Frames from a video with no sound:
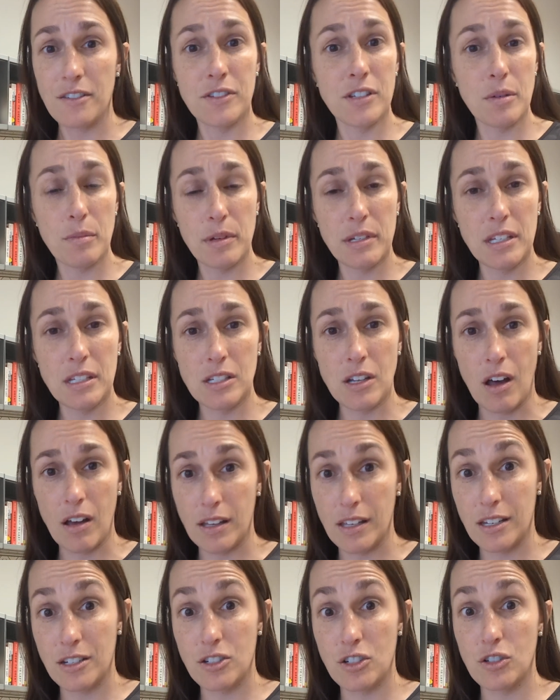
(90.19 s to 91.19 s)
If somebody's
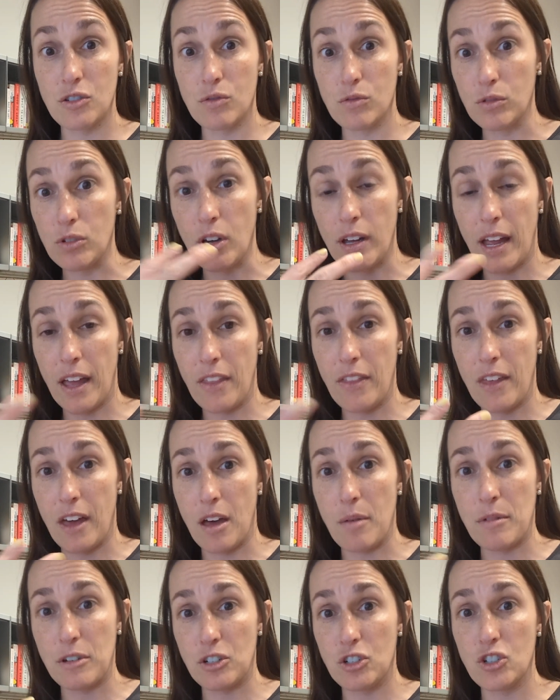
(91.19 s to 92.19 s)
talking to you, look at
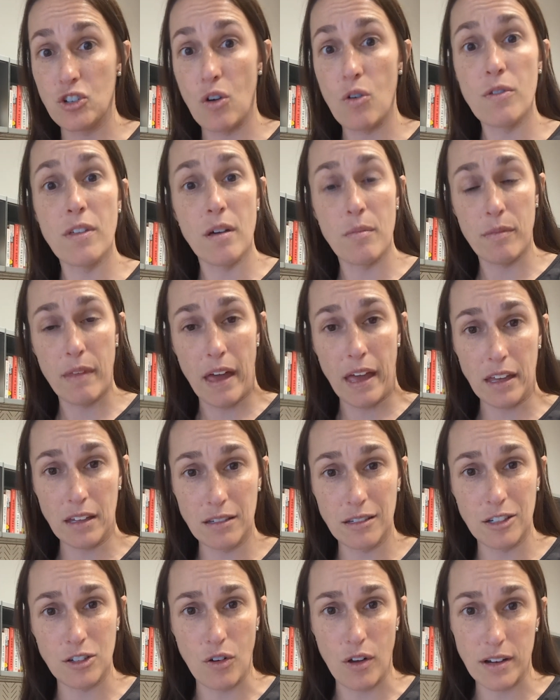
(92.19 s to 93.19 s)
them and show them
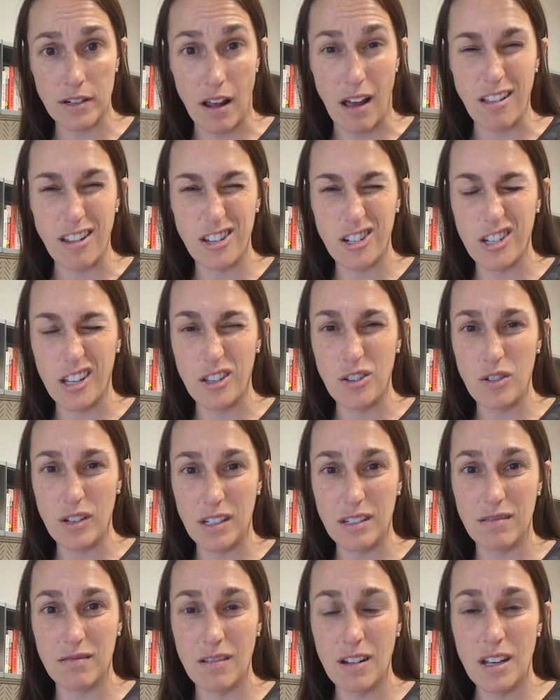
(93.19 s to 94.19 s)
that, acknowledge that you
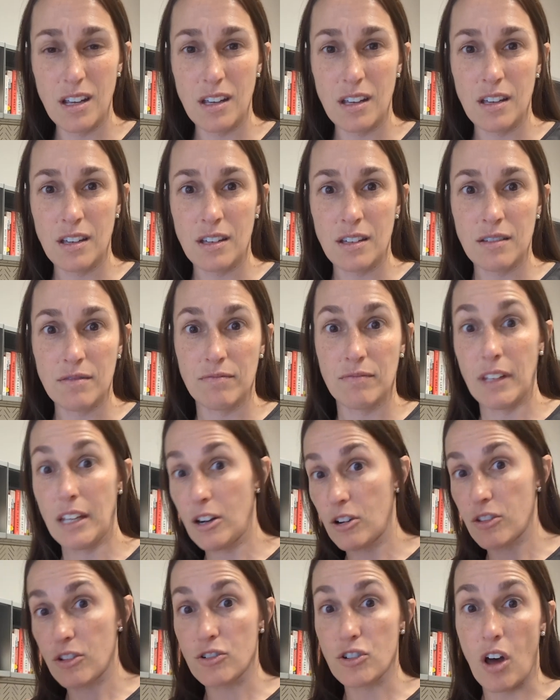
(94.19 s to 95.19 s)
can
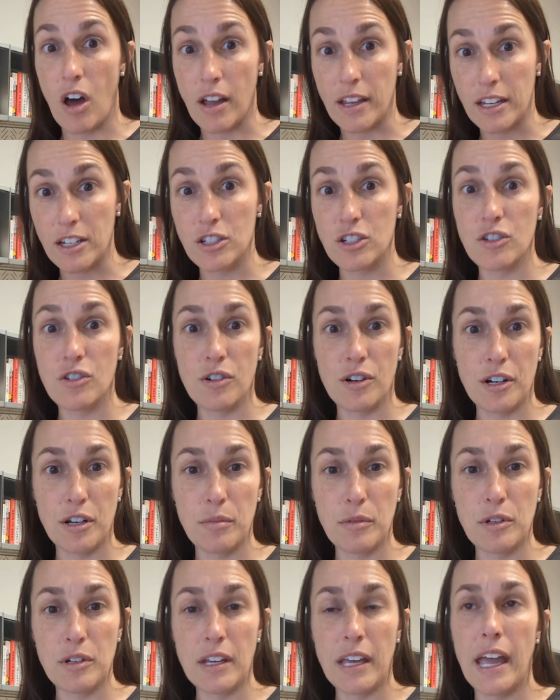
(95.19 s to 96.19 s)
hear they're talking to you or
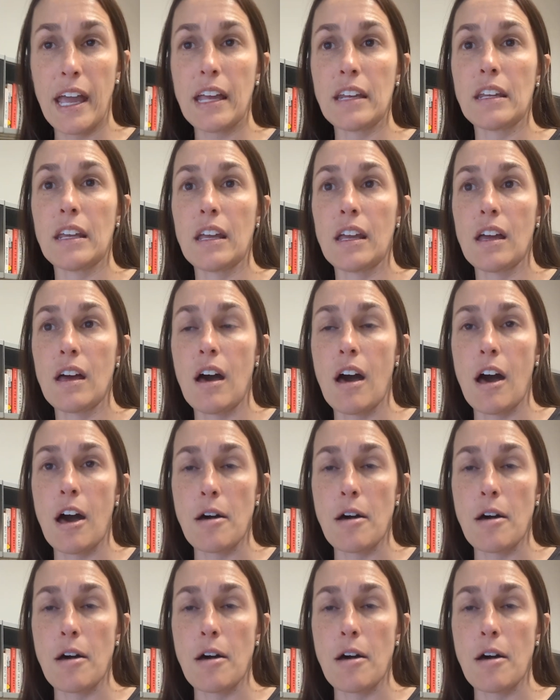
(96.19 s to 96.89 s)
communicating.